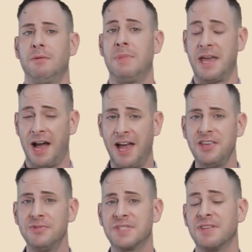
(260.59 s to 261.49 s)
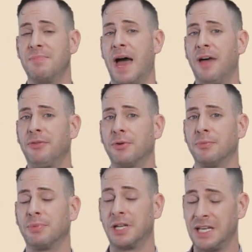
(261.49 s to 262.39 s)
May I use the
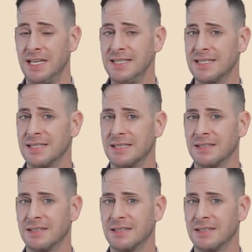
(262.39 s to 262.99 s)
bathroom, please?